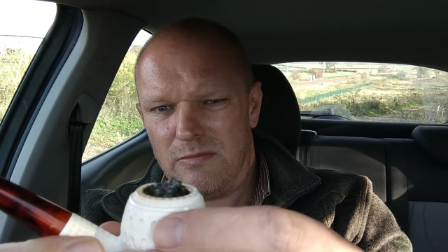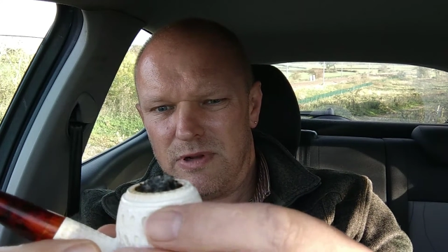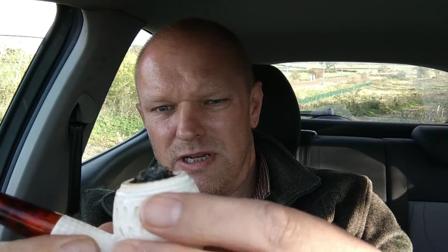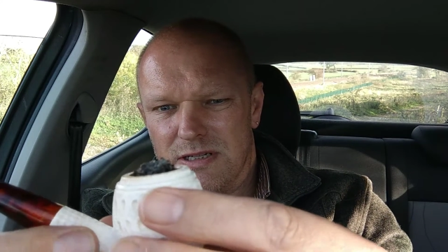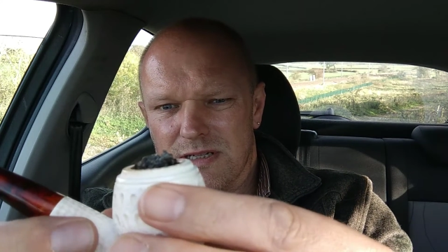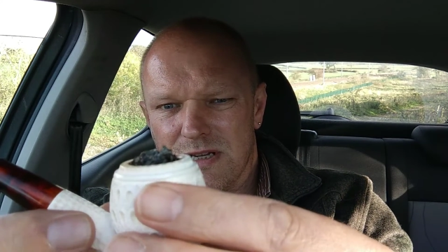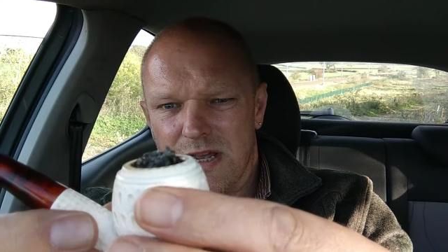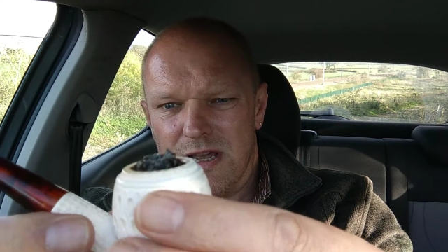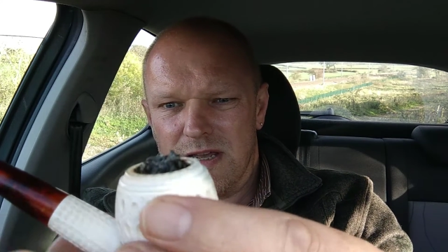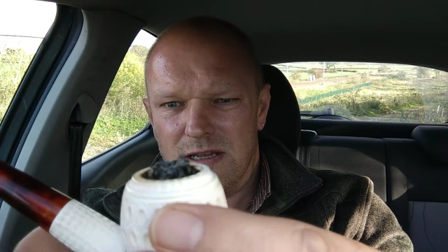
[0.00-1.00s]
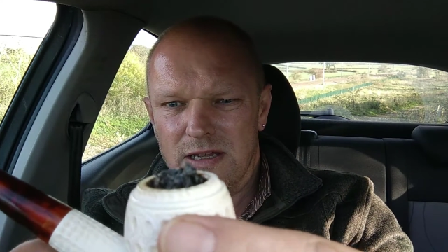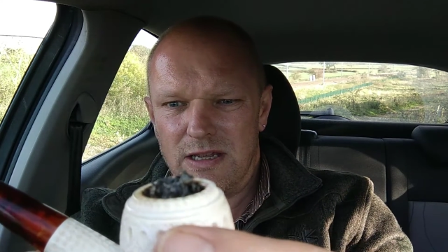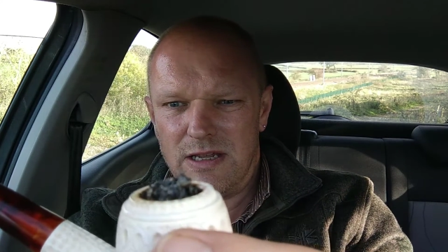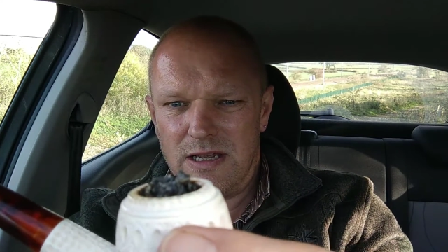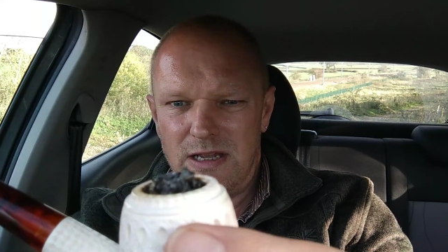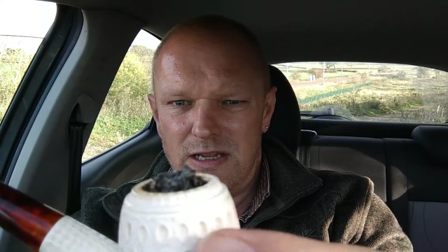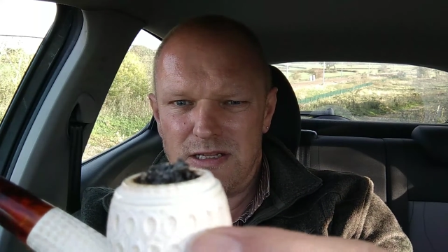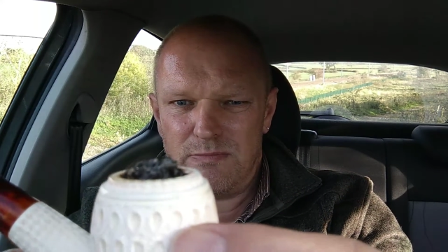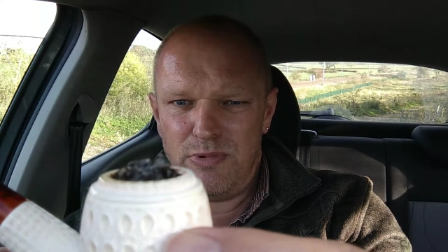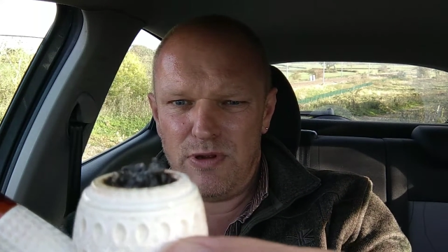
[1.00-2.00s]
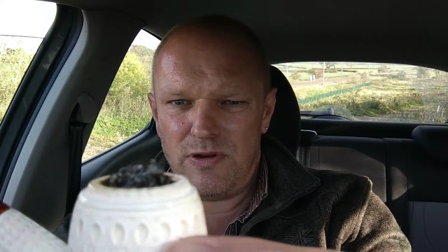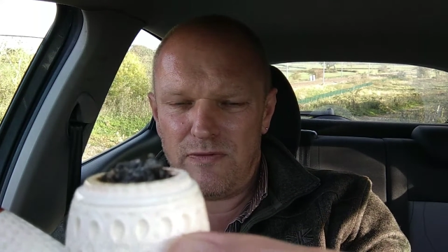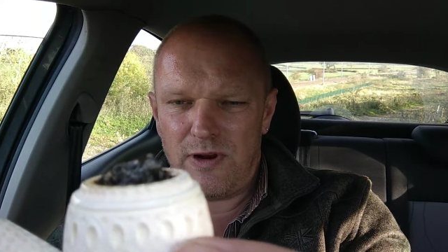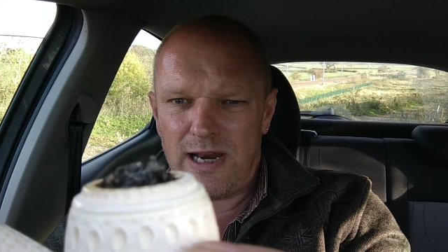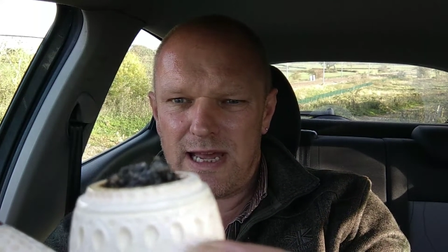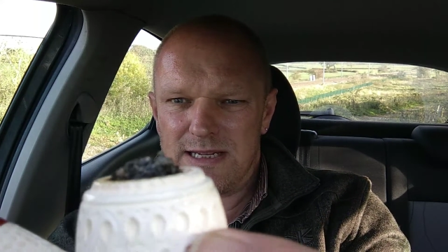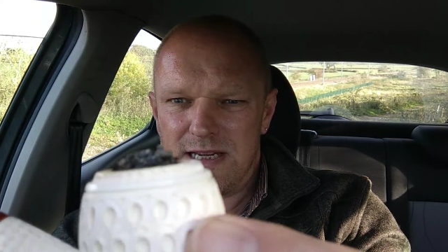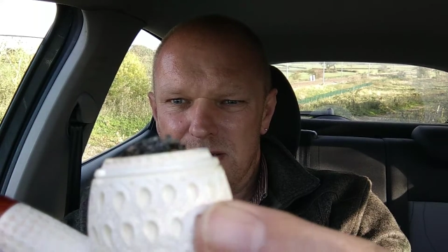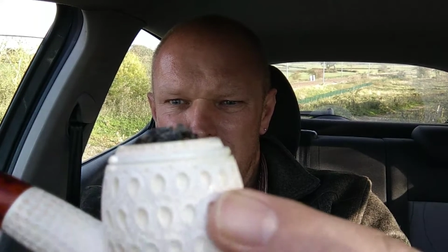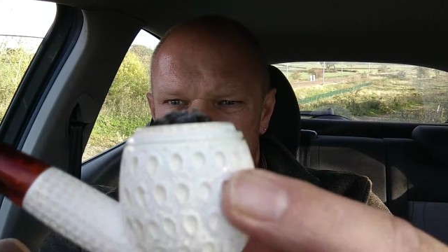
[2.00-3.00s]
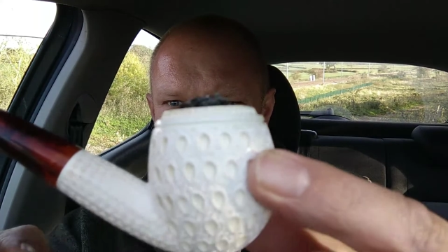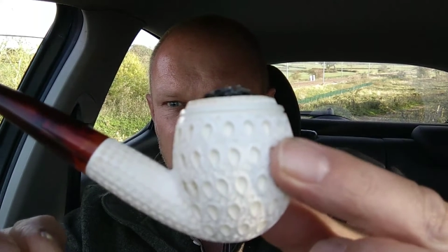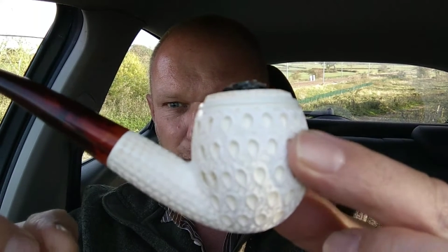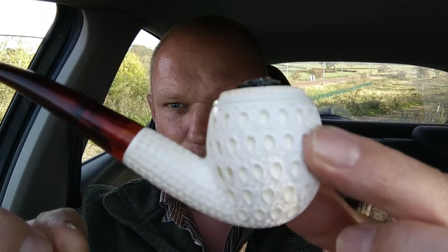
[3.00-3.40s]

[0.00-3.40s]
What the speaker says: But it's a beautiful lattice mere.